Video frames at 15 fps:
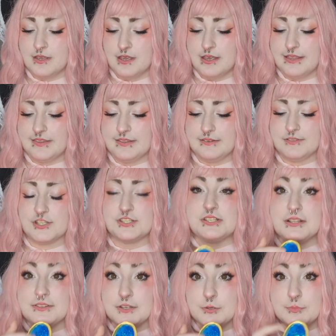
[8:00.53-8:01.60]
And then just a
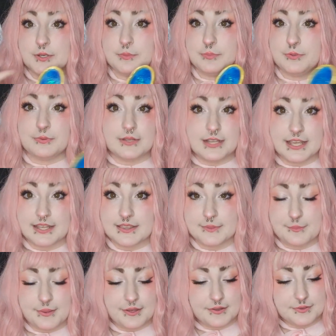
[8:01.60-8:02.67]
little bit of blue clay in the
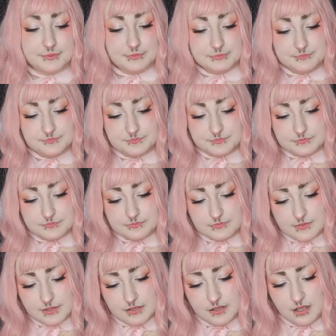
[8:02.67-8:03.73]
bottom.
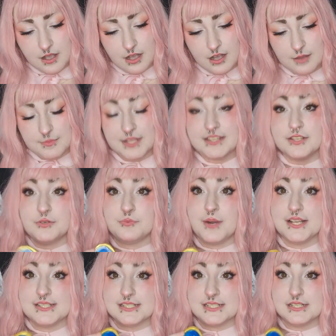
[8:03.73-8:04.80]
And then
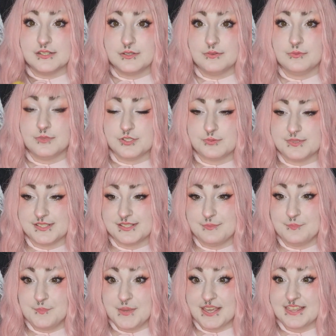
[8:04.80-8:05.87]
resin, which was the
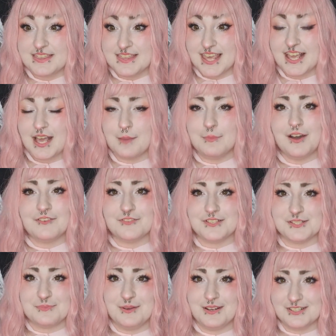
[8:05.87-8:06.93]
big thing I bought for this
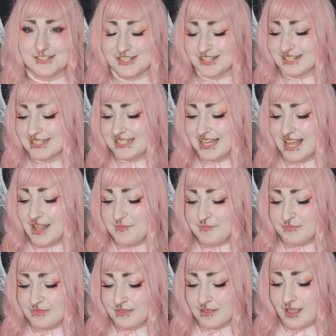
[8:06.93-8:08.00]
project.
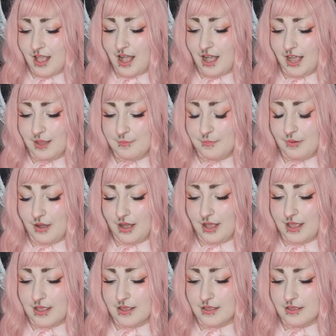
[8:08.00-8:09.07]
I
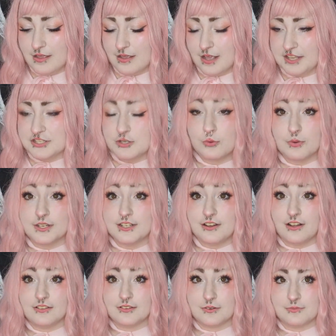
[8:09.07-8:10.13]
bought a
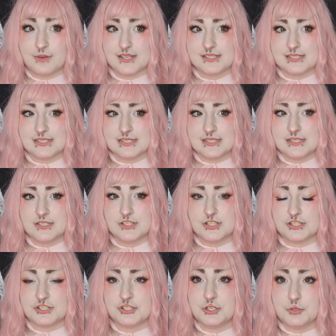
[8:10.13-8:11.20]
$20 resin,
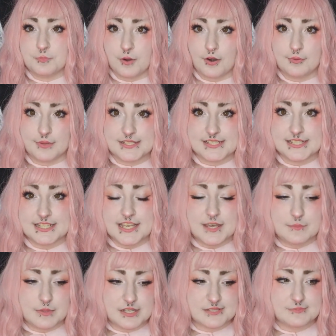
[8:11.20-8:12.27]
just 2-part resin kit
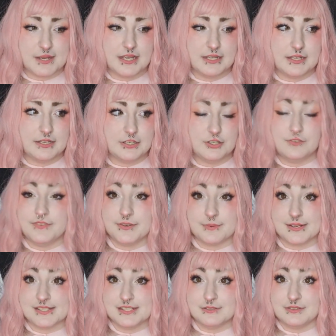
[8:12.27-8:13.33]
because my UV
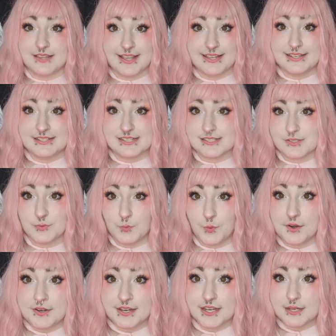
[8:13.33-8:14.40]
resin light doesn't
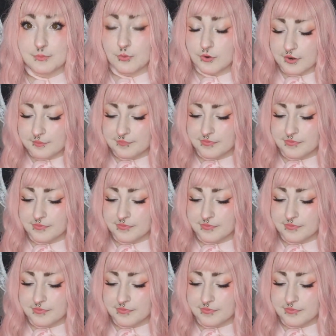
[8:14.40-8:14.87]
work anymore.